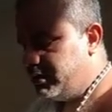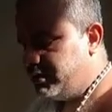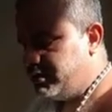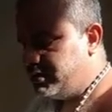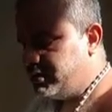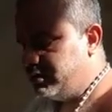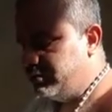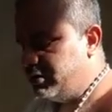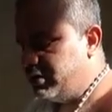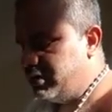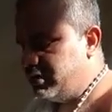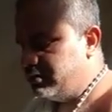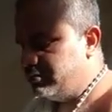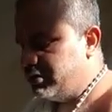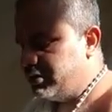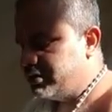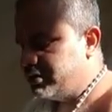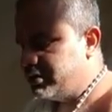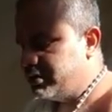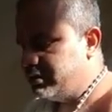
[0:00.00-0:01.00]
similar
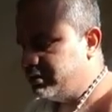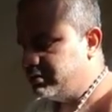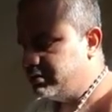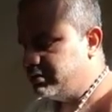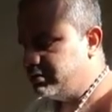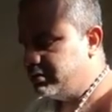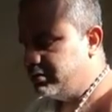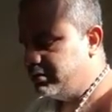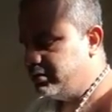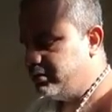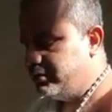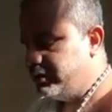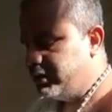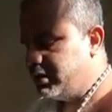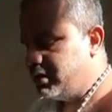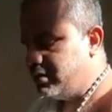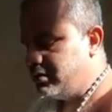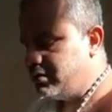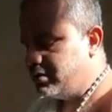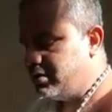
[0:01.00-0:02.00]
machines
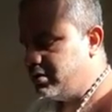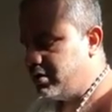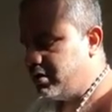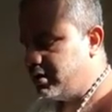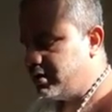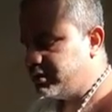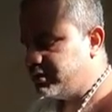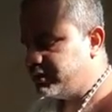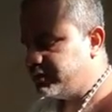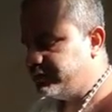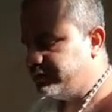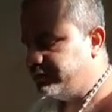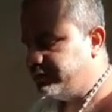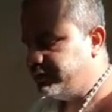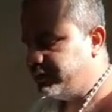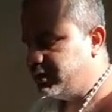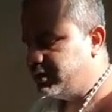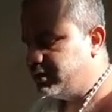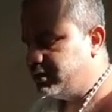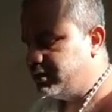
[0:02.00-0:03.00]
without God's
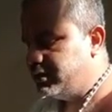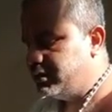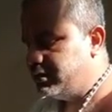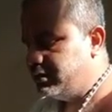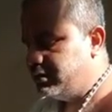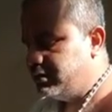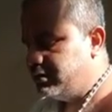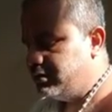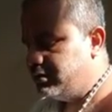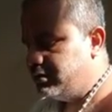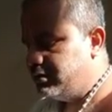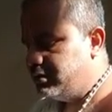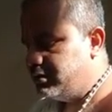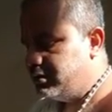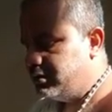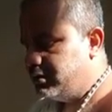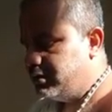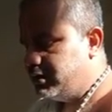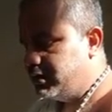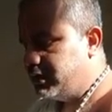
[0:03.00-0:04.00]
further
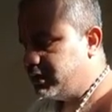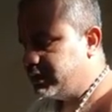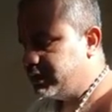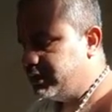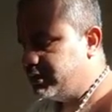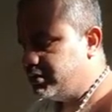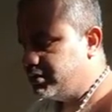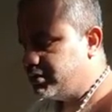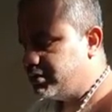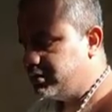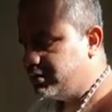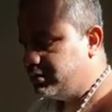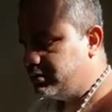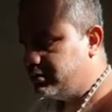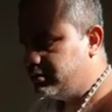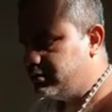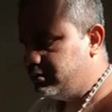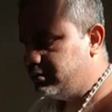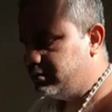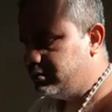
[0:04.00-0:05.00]
attention.
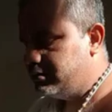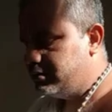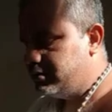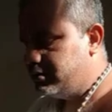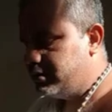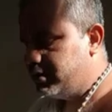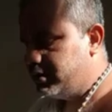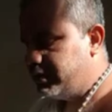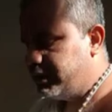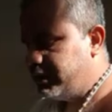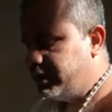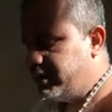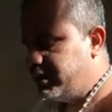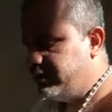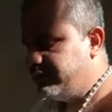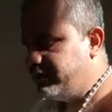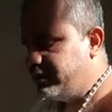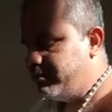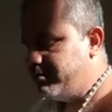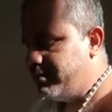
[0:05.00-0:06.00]

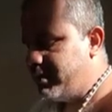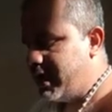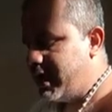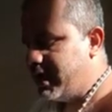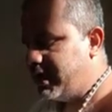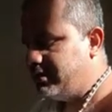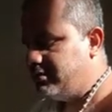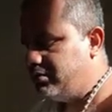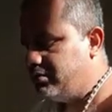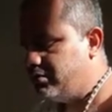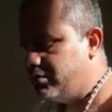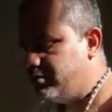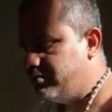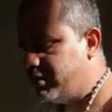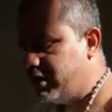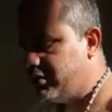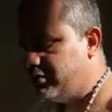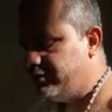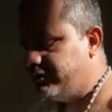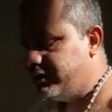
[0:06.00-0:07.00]
If a man could
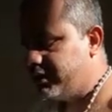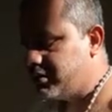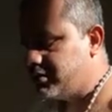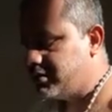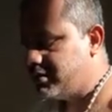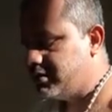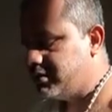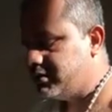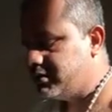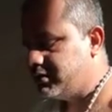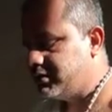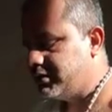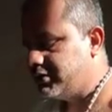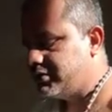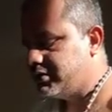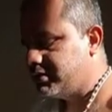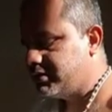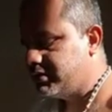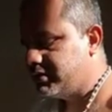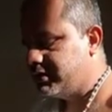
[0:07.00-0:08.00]
manufacture
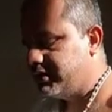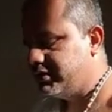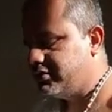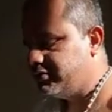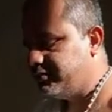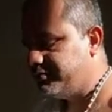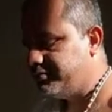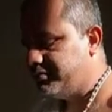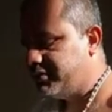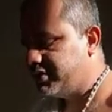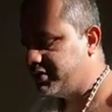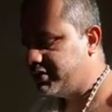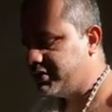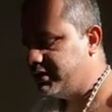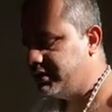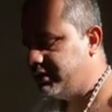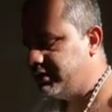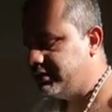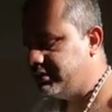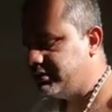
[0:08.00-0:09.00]
such a set of
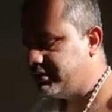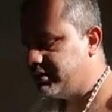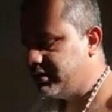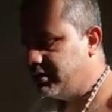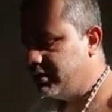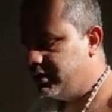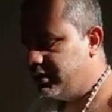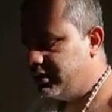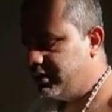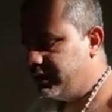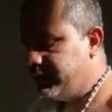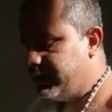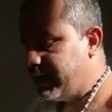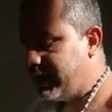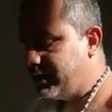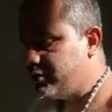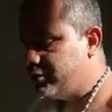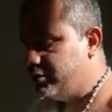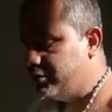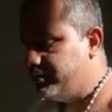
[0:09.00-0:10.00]
machines
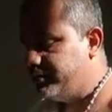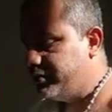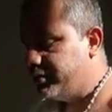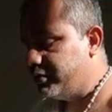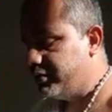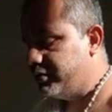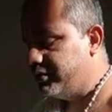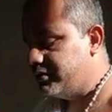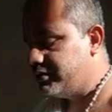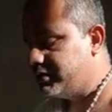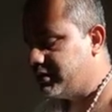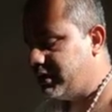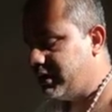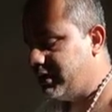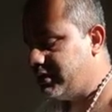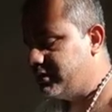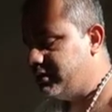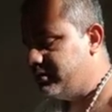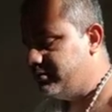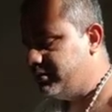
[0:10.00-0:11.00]
that could produce
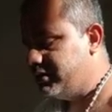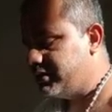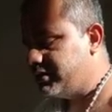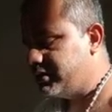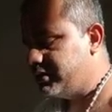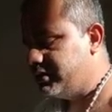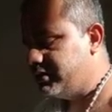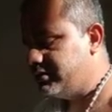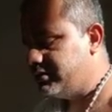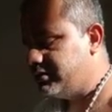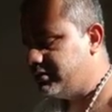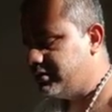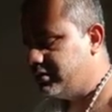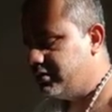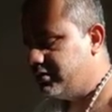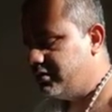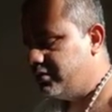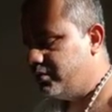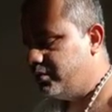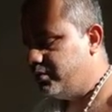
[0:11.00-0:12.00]
other machines
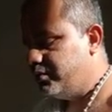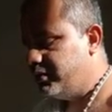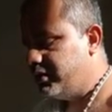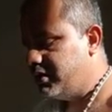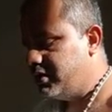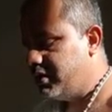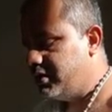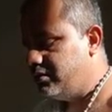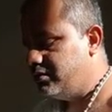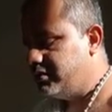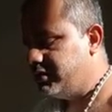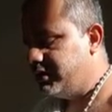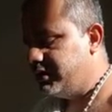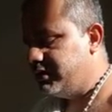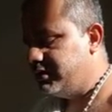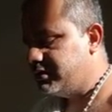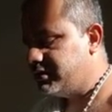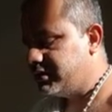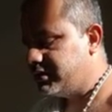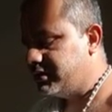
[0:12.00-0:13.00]
without
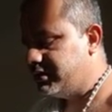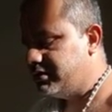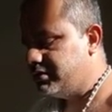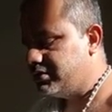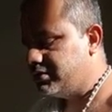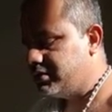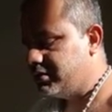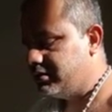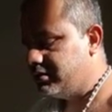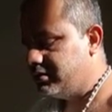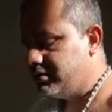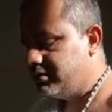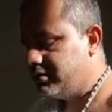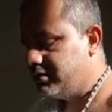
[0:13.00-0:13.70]
his attention.